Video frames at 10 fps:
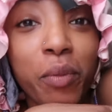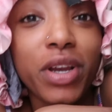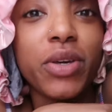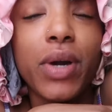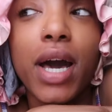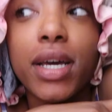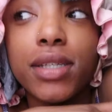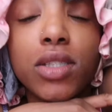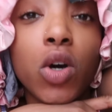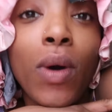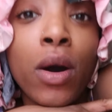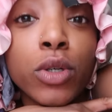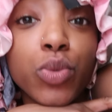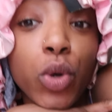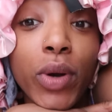Good morning, you guys. So I
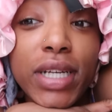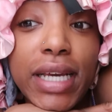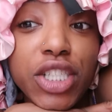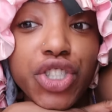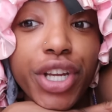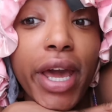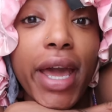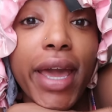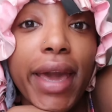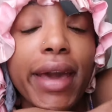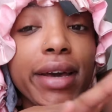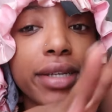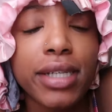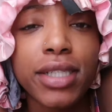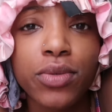was recording yesterday
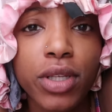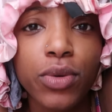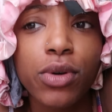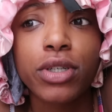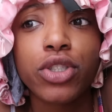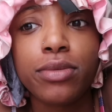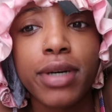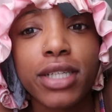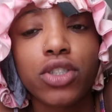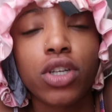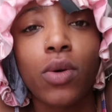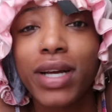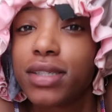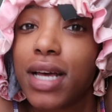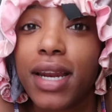and I didn't really record too much, so
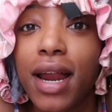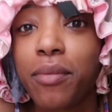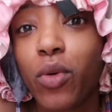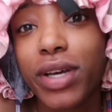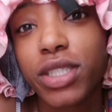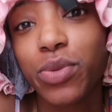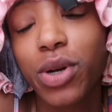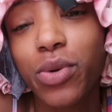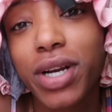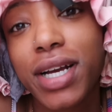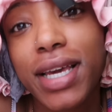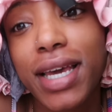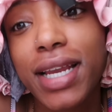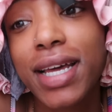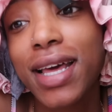I decided I'm going to record
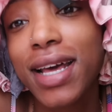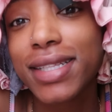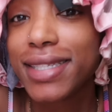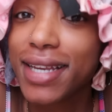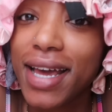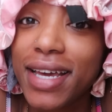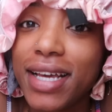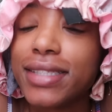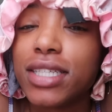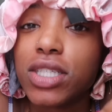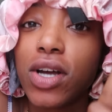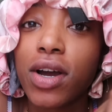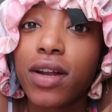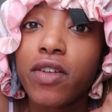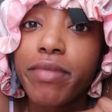again today. It's the
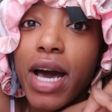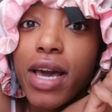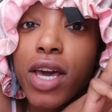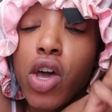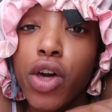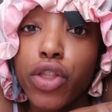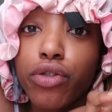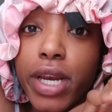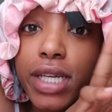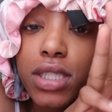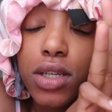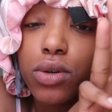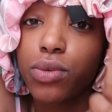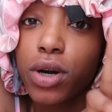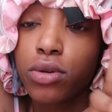start of my 3 days in
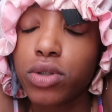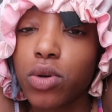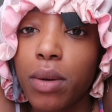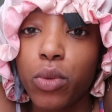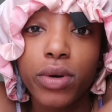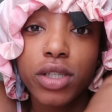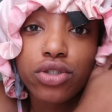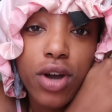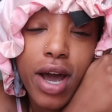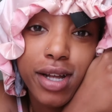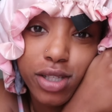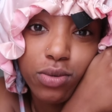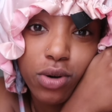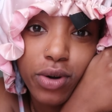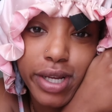a row, so I'm going to try to
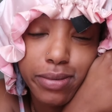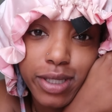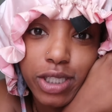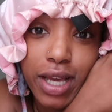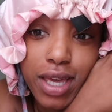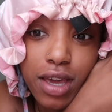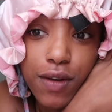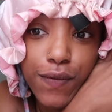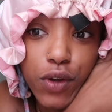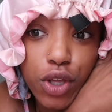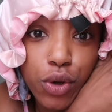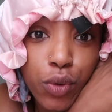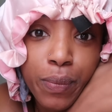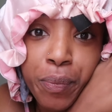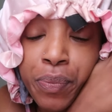record as much as I can for you